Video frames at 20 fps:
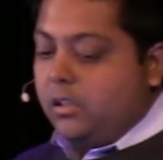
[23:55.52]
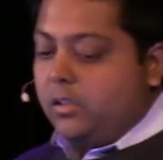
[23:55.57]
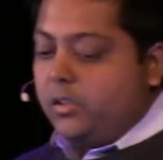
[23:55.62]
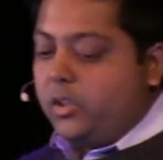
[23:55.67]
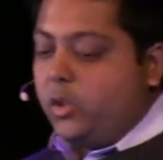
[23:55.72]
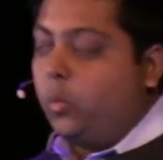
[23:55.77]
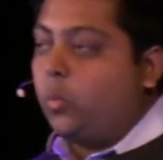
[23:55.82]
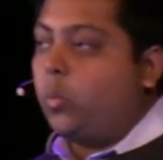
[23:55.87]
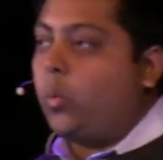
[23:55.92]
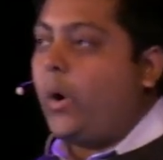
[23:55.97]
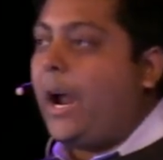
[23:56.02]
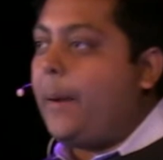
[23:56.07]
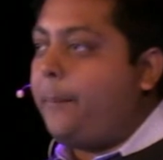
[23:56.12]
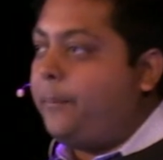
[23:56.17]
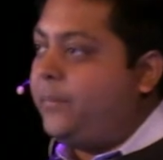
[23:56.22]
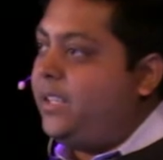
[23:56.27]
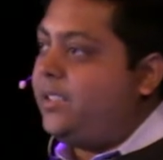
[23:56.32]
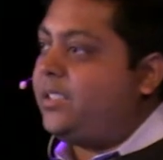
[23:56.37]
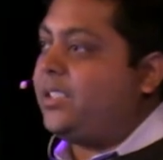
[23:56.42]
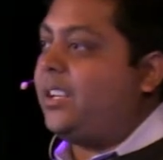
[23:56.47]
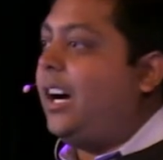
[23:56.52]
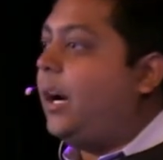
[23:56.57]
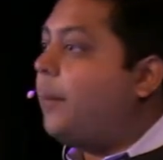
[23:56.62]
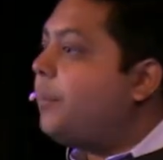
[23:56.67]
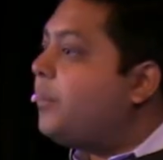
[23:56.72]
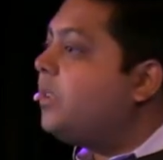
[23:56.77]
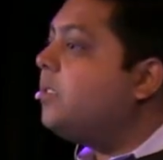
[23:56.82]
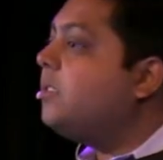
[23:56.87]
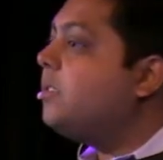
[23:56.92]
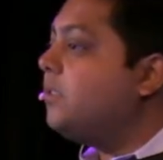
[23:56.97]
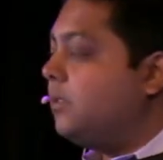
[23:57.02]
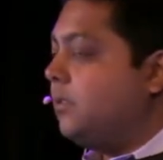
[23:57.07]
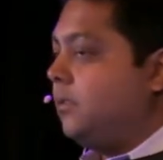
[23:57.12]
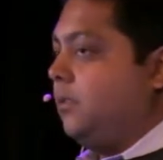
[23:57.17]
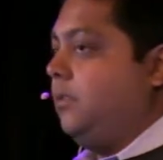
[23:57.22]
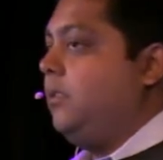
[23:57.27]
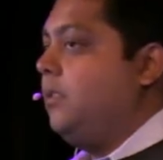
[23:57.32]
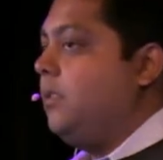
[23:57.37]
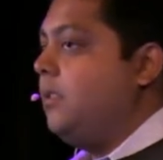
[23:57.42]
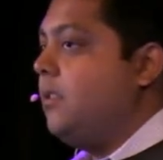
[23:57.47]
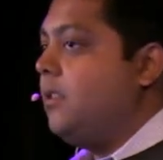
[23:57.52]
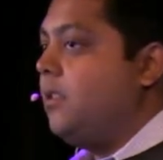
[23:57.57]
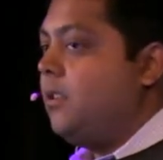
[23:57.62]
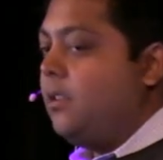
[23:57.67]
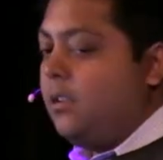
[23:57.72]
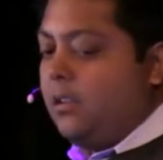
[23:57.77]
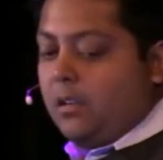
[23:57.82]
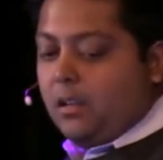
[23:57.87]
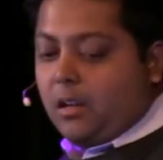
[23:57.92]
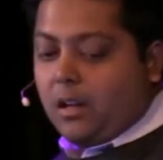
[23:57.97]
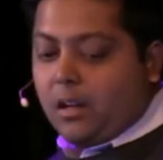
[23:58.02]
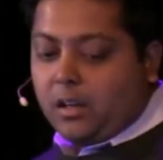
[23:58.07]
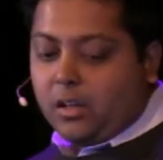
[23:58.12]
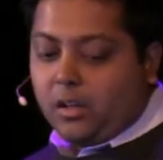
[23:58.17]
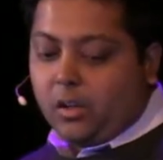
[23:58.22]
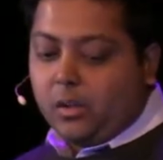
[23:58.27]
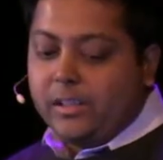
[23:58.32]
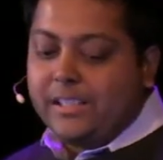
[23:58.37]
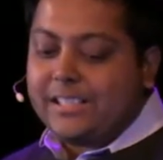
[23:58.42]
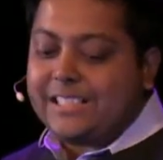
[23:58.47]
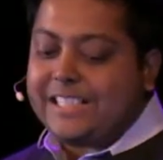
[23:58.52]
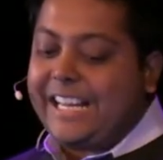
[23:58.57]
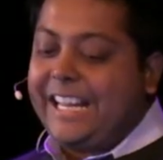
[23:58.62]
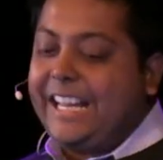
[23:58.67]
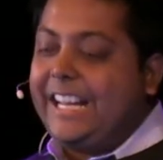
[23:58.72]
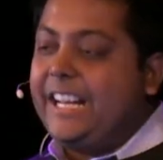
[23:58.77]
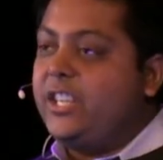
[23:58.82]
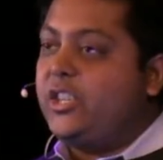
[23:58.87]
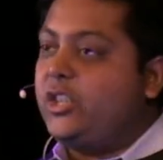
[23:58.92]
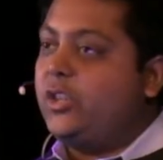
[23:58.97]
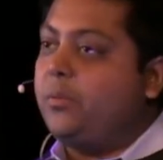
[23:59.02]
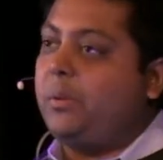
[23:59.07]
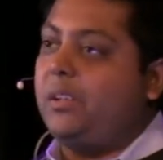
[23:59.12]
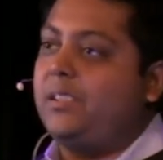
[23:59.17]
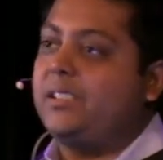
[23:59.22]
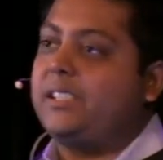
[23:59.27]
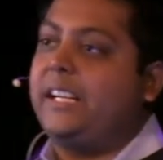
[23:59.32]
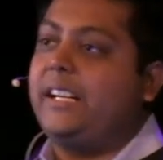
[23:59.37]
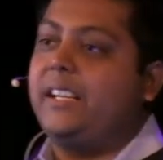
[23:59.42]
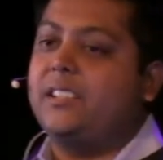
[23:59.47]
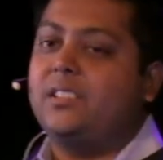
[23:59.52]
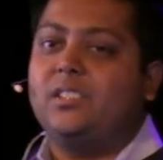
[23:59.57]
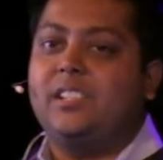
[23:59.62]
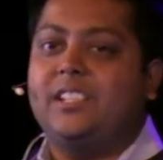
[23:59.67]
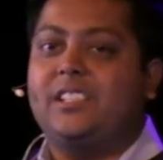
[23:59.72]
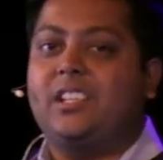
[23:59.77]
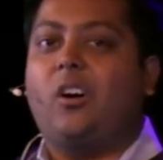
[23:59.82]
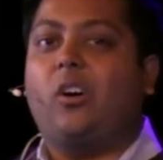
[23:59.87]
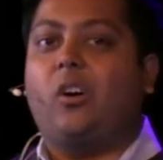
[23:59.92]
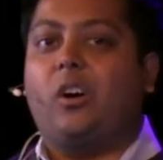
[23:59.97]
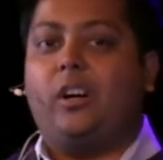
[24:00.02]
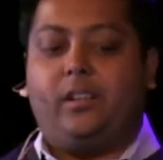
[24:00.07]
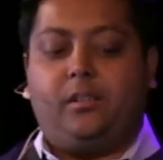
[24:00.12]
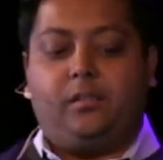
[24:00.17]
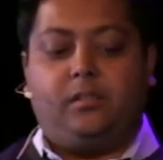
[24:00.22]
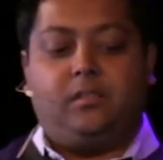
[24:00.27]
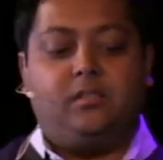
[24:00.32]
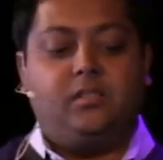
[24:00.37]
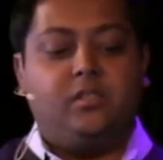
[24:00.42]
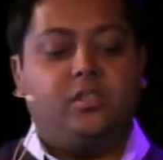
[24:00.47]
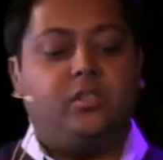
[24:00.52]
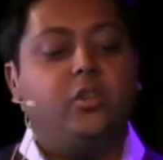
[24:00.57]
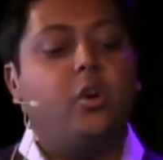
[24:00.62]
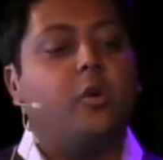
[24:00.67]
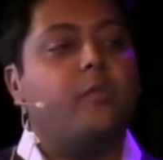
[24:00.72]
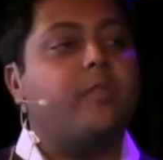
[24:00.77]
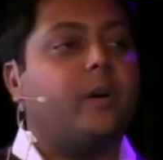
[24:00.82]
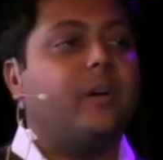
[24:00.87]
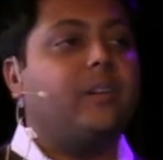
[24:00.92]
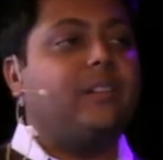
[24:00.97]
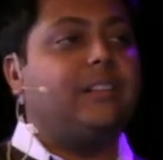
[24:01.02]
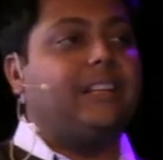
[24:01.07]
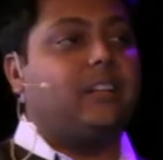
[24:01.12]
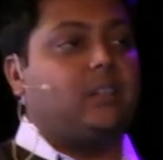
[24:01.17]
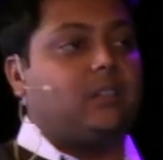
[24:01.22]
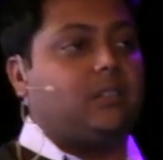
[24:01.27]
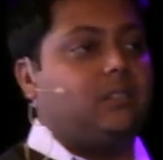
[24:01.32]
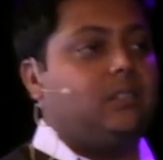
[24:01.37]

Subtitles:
To wrap this up, early stage plus 10Xs, it's hard. You know very little.